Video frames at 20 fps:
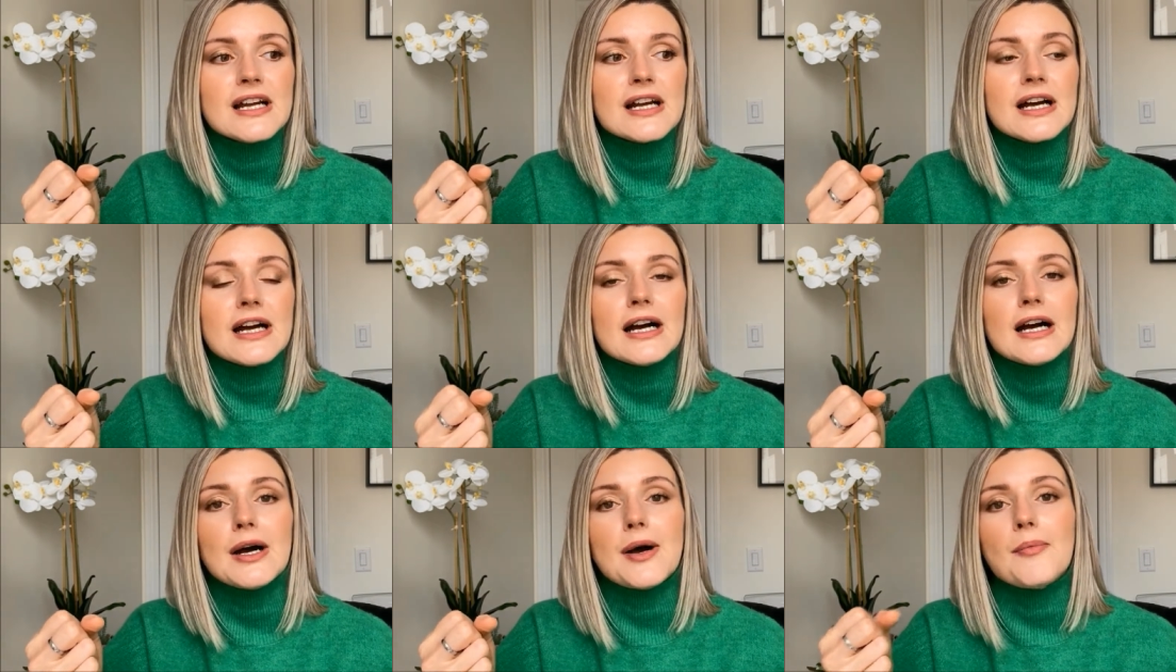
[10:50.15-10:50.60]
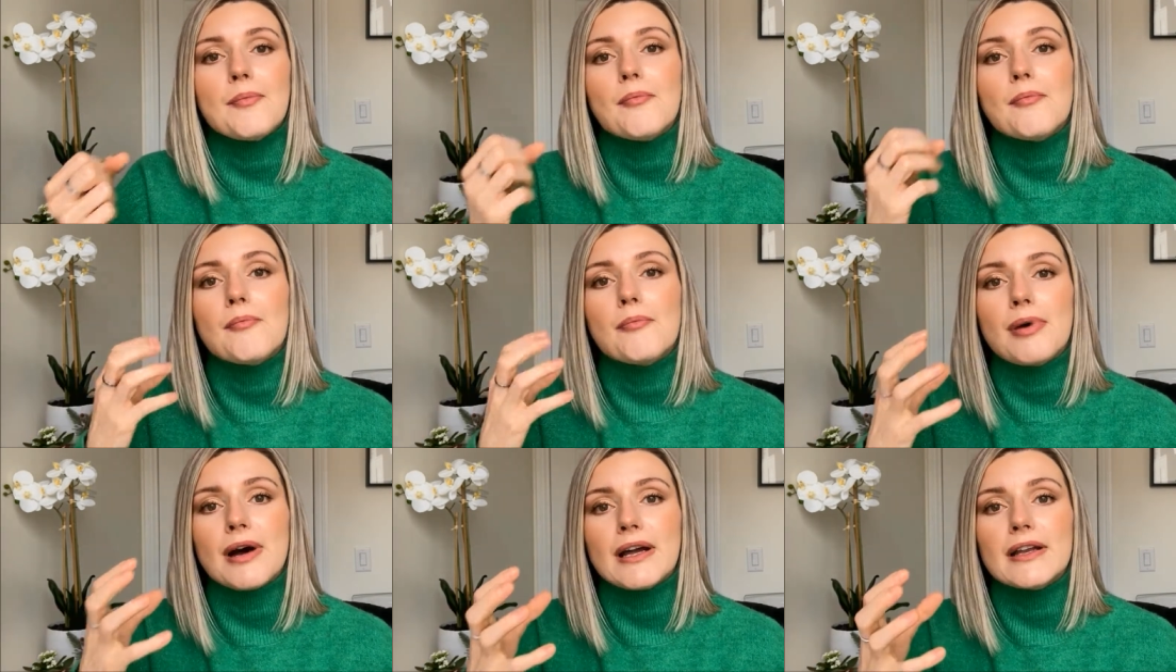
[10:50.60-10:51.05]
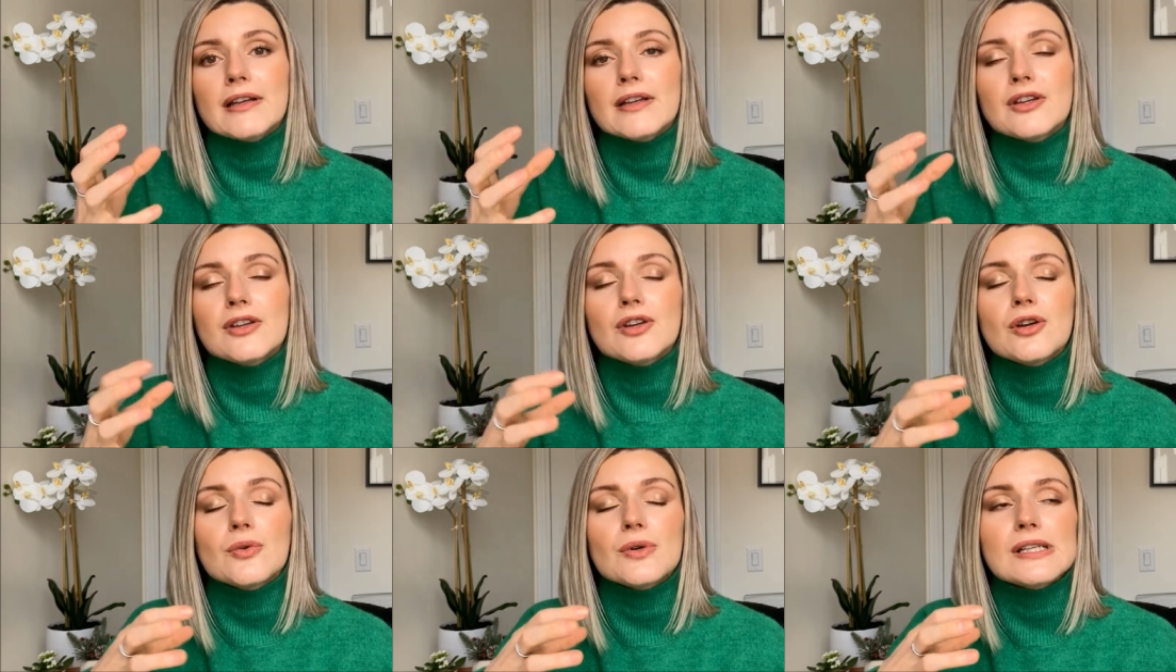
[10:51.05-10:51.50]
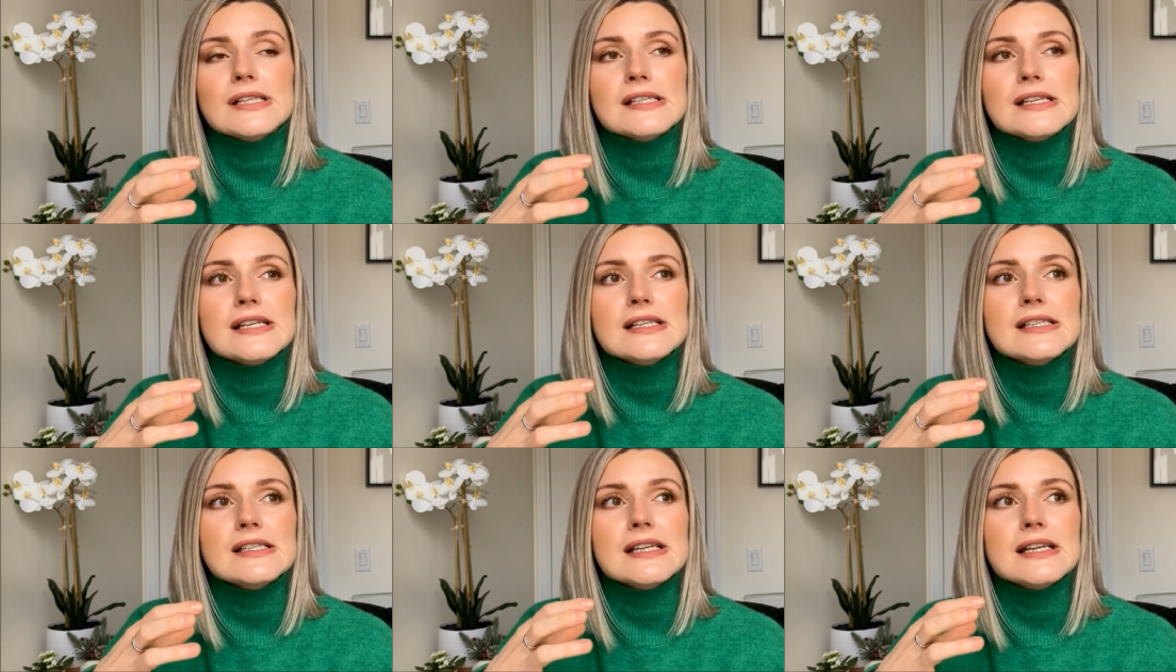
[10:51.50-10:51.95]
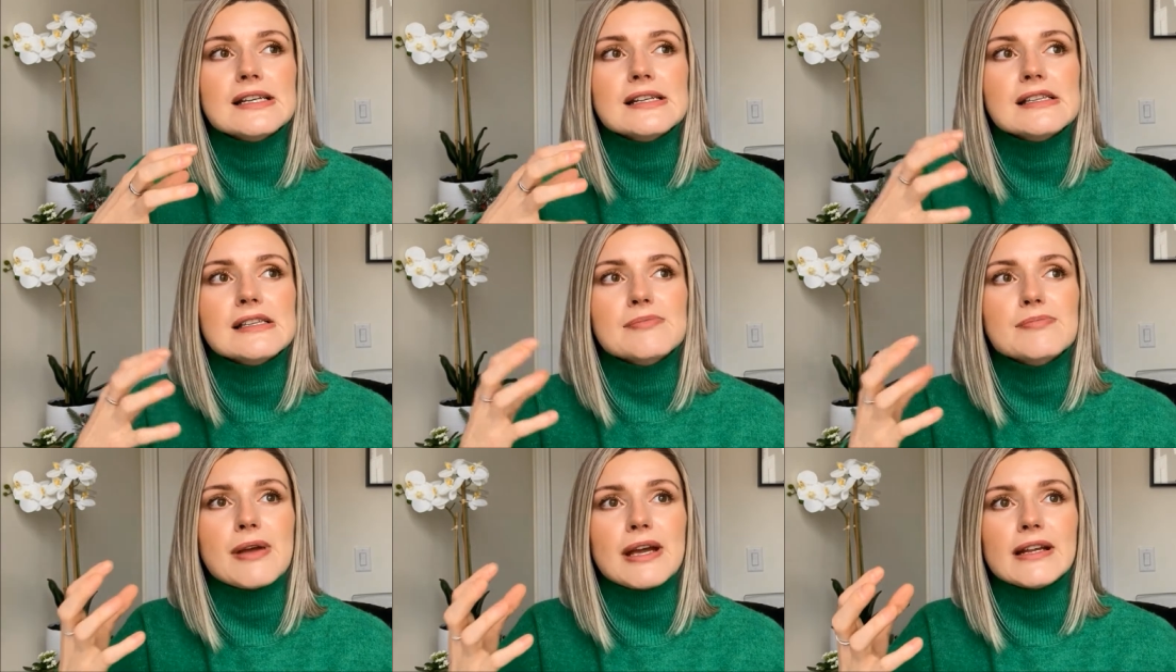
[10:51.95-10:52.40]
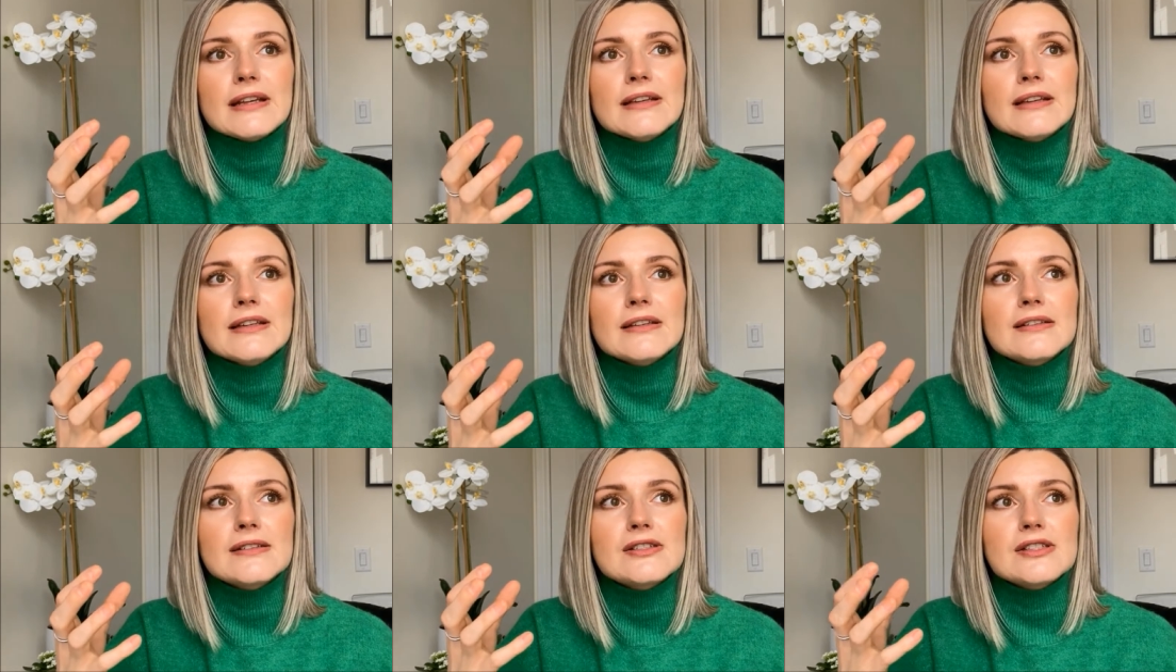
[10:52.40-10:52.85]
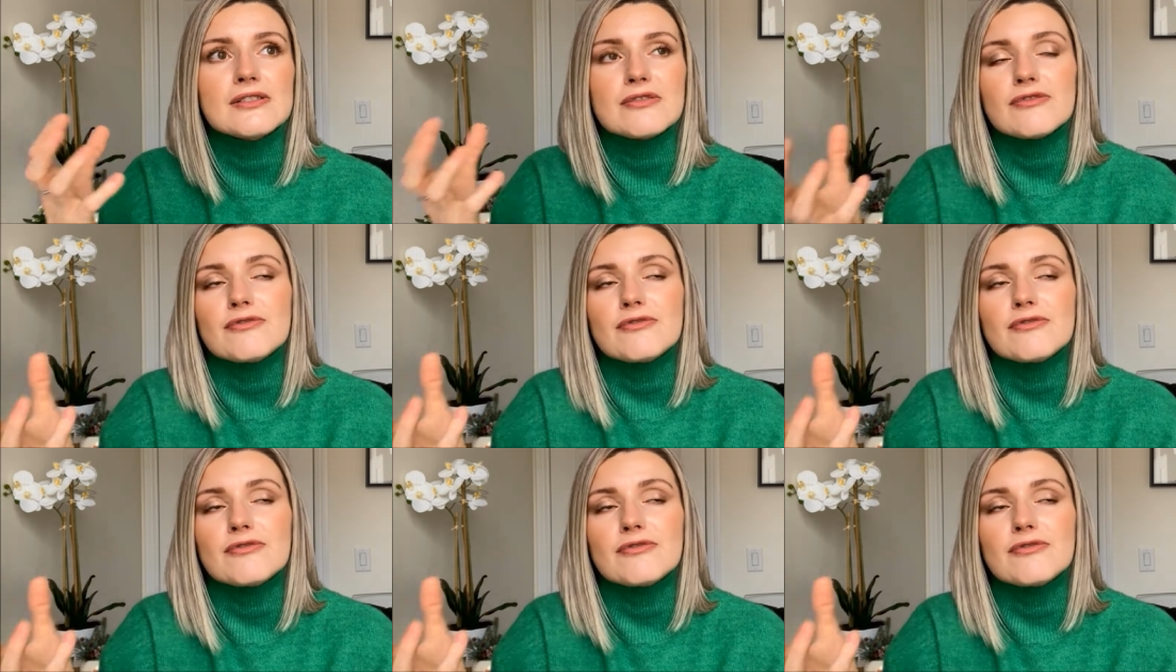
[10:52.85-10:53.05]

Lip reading: but you know, it's expected to,